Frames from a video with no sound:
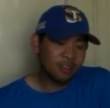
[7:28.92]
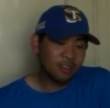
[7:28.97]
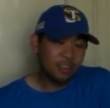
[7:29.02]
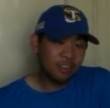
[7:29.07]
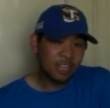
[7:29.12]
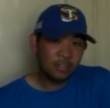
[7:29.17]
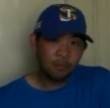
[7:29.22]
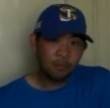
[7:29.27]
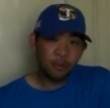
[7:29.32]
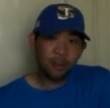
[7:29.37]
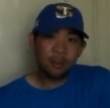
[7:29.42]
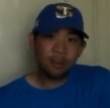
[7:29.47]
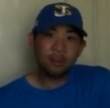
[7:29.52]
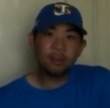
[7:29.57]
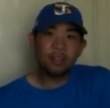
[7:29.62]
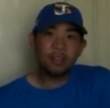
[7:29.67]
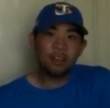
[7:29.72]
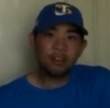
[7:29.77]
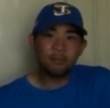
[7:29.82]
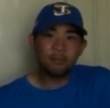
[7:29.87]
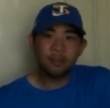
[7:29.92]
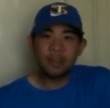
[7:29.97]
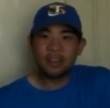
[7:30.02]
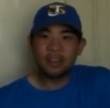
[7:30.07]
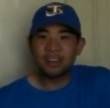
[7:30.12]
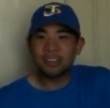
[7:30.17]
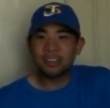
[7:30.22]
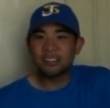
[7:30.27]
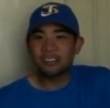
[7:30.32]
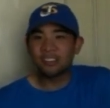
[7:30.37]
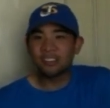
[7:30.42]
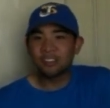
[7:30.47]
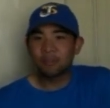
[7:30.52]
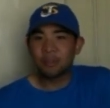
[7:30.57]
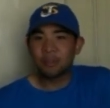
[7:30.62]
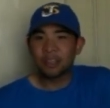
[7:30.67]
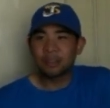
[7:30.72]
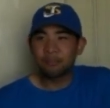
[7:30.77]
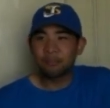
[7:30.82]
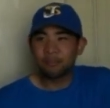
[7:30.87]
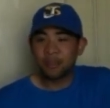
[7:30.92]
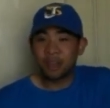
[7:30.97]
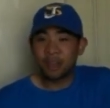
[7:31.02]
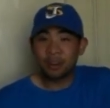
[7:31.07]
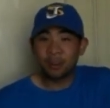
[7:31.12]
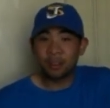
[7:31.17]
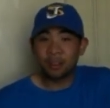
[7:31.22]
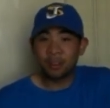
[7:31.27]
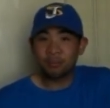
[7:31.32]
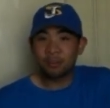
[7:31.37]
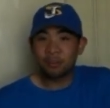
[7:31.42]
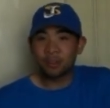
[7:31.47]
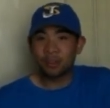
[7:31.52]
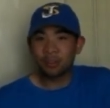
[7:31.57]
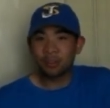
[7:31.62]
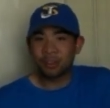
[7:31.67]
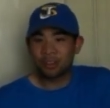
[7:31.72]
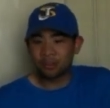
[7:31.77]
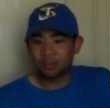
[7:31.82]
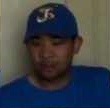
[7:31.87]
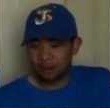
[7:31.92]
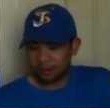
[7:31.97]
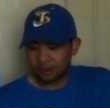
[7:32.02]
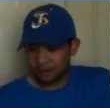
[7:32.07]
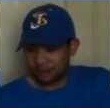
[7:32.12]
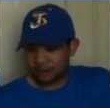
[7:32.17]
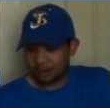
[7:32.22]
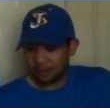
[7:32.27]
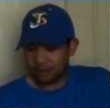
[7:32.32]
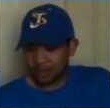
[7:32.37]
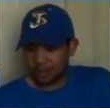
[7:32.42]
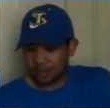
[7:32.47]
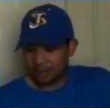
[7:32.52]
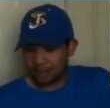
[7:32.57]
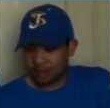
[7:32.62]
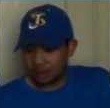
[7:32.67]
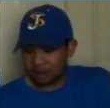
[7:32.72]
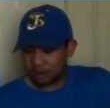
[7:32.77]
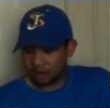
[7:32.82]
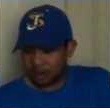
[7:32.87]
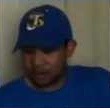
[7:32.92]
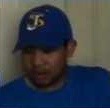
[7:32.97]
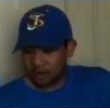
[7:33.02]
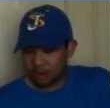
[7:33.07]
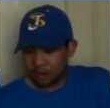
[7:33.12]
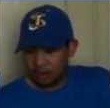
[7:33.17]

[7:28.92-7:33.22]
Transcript: he's put in a lot of bodies, despite not a lot of returning starters in the secondary.